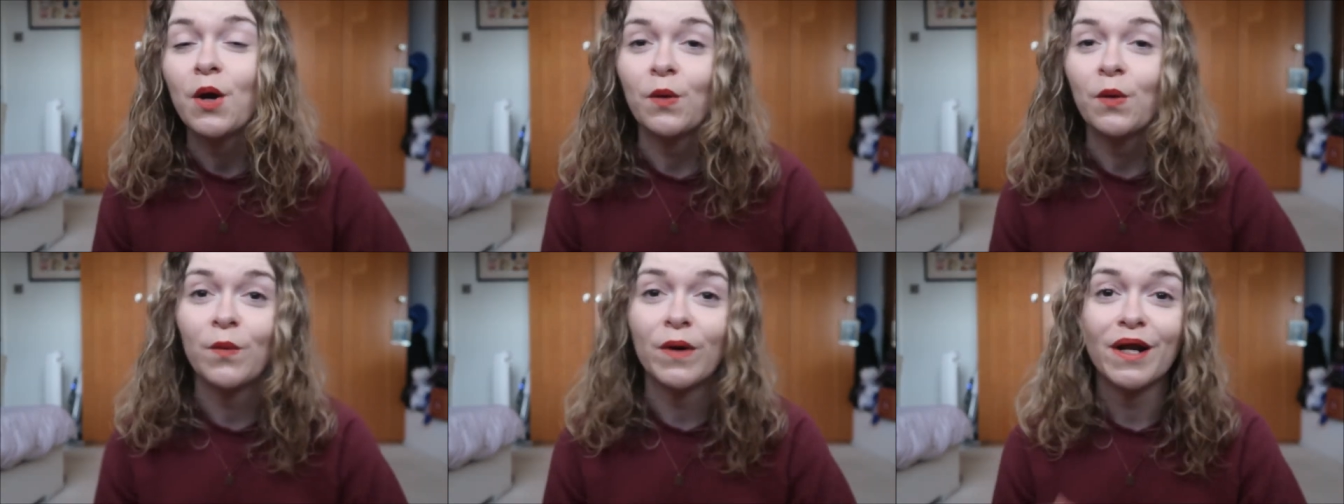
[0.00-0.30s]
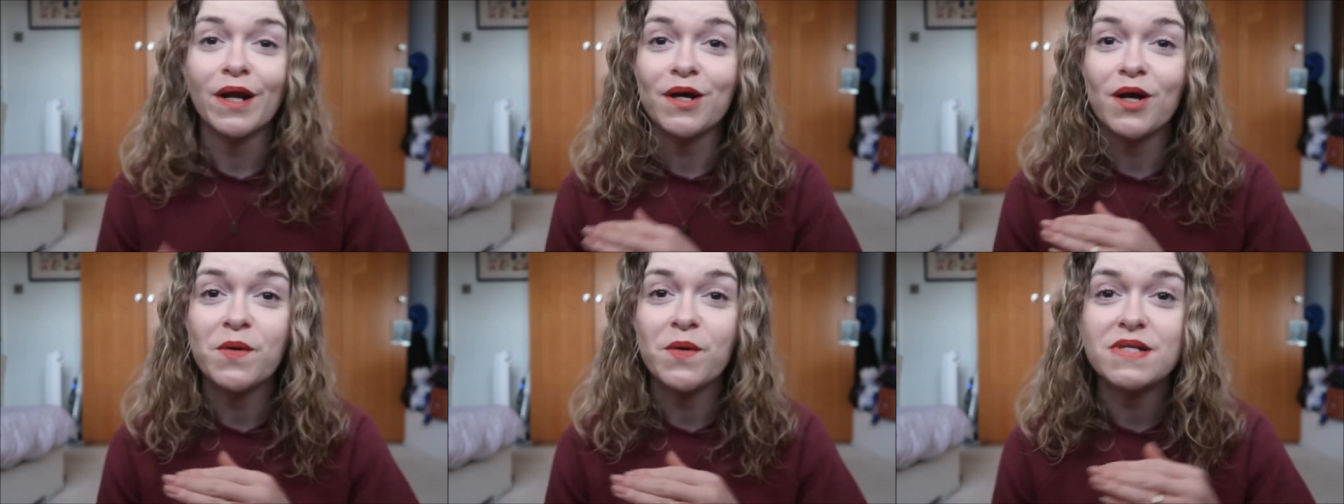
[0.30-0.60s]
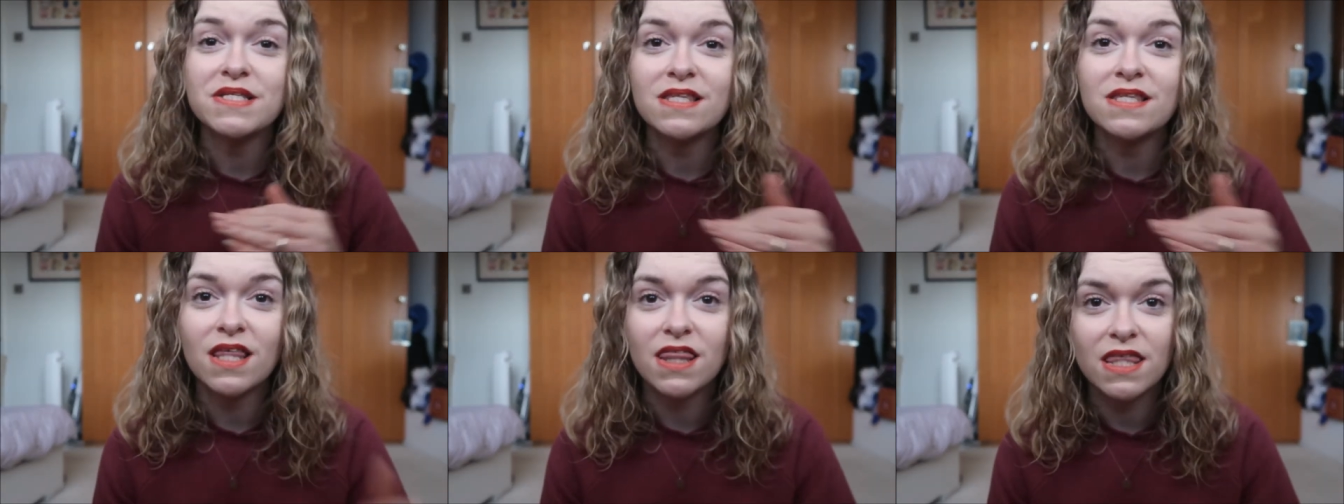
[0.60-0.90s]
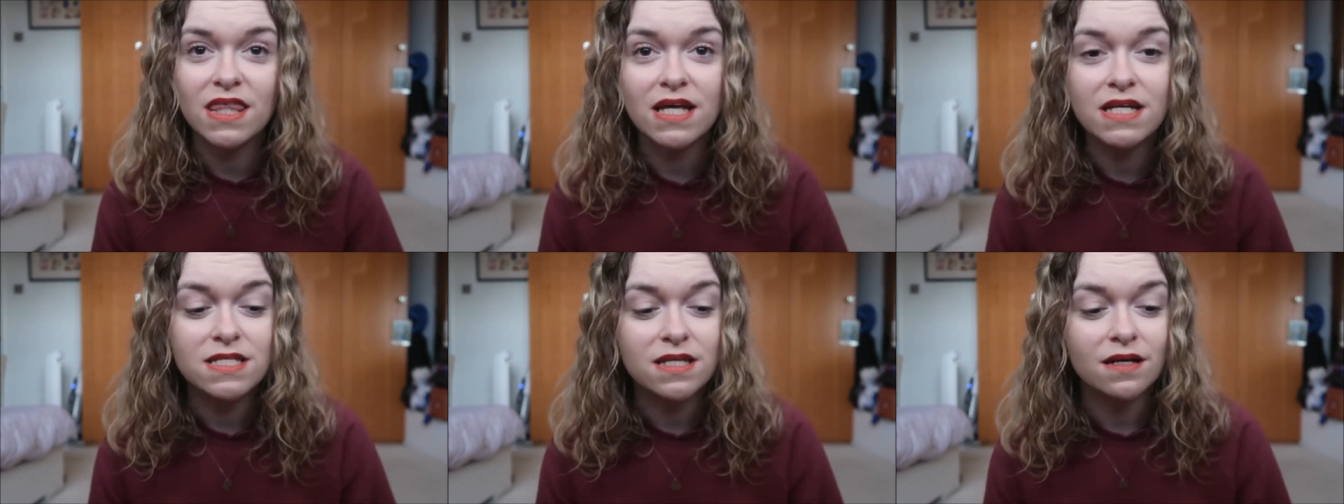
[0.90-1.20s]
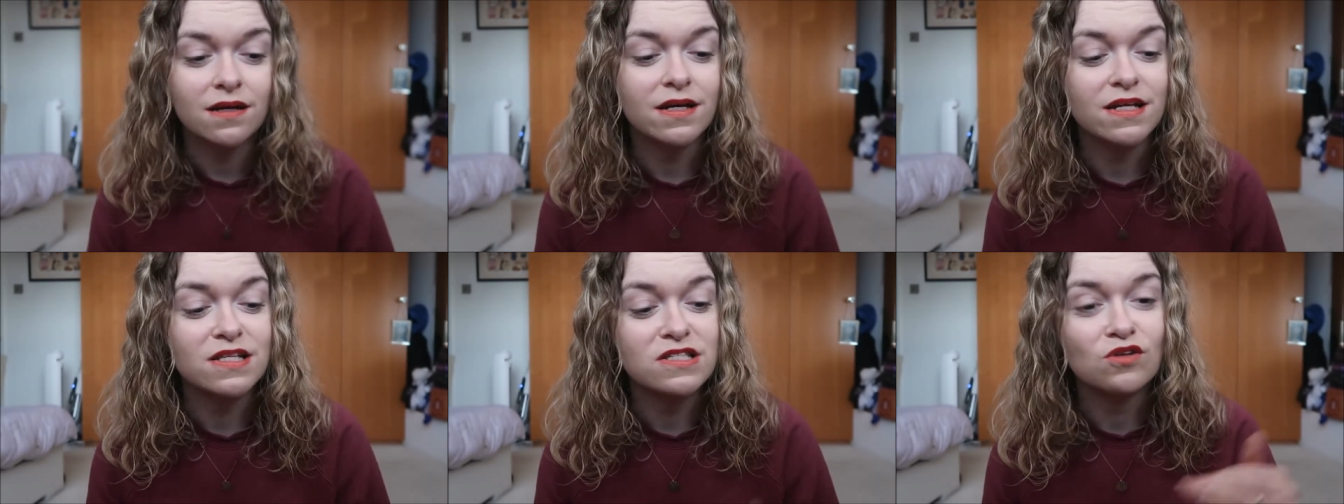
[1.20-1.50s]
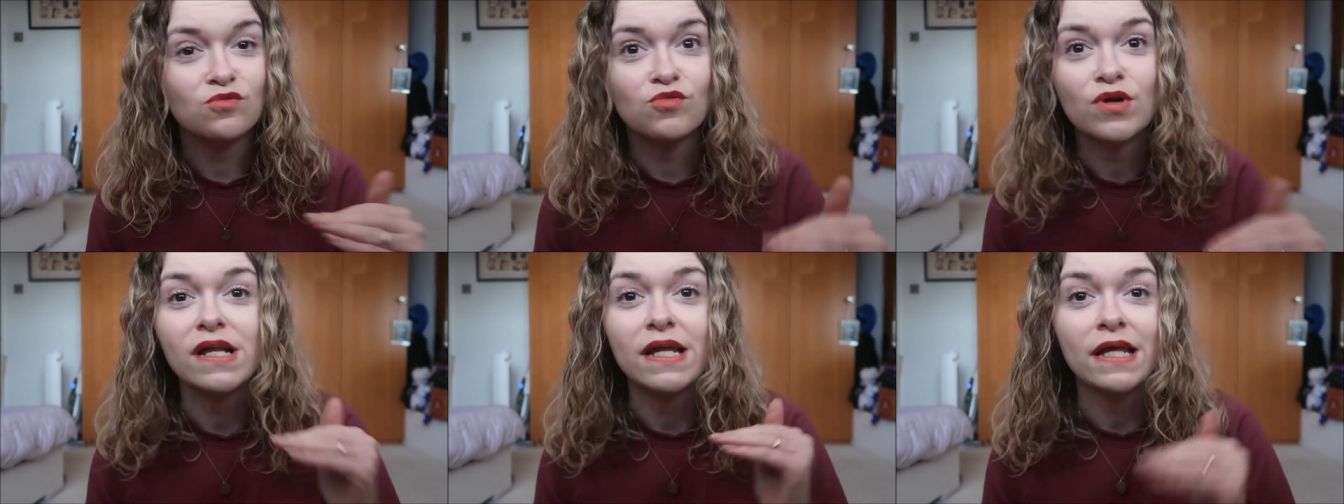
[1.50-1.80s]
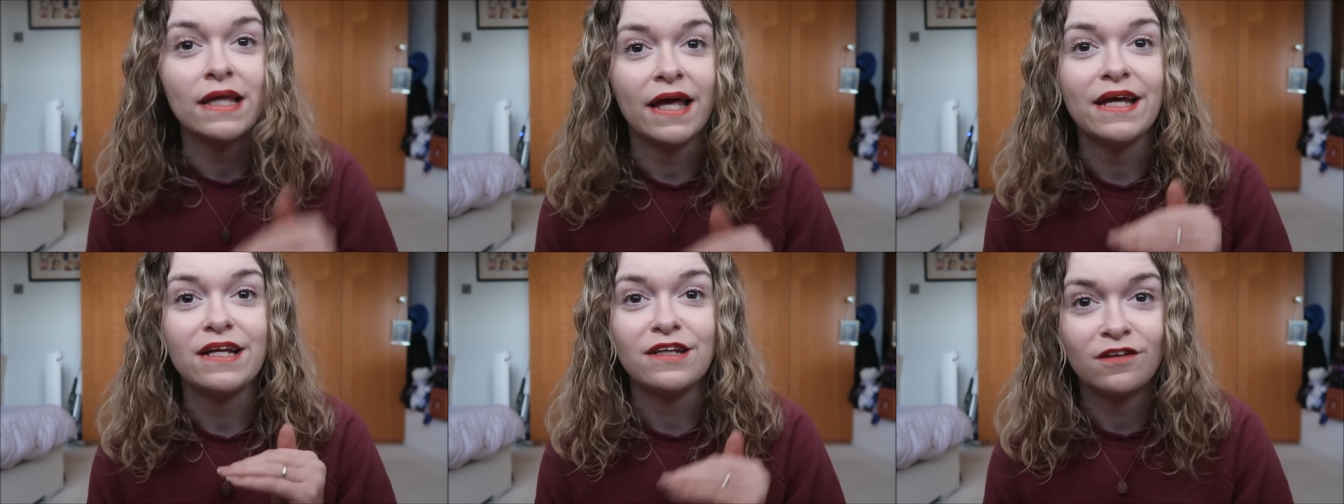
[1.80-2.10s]
when I go into the theatre it's a
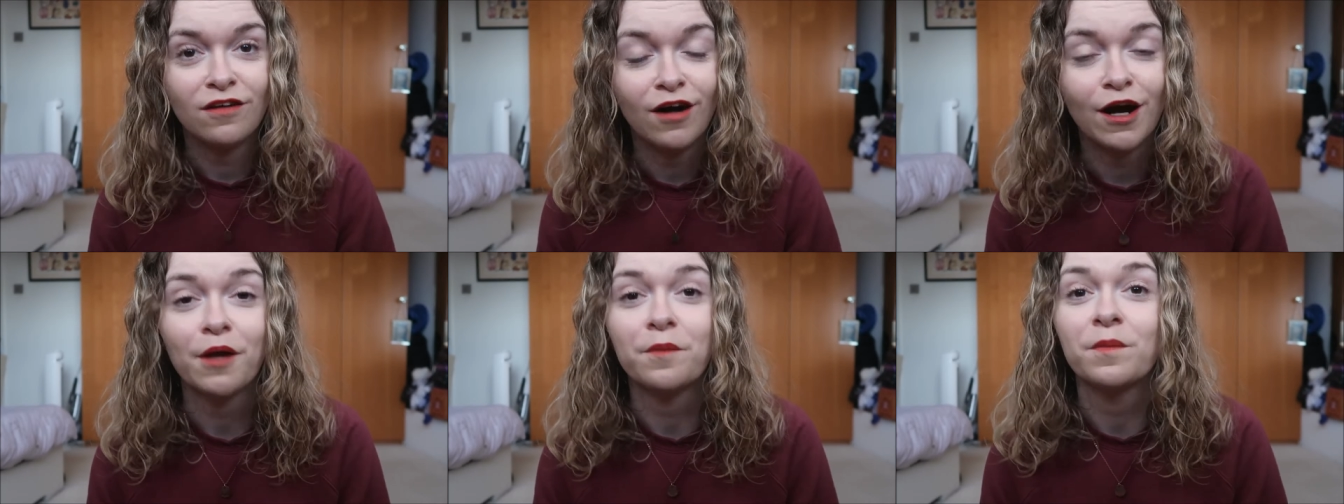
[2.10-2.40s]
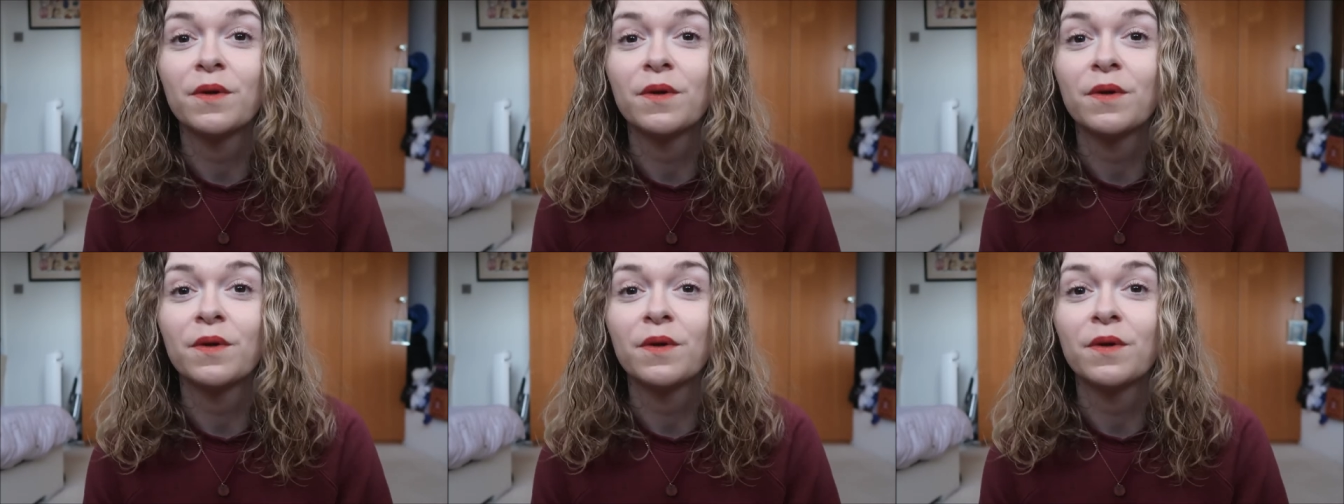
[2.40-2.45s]
really late night,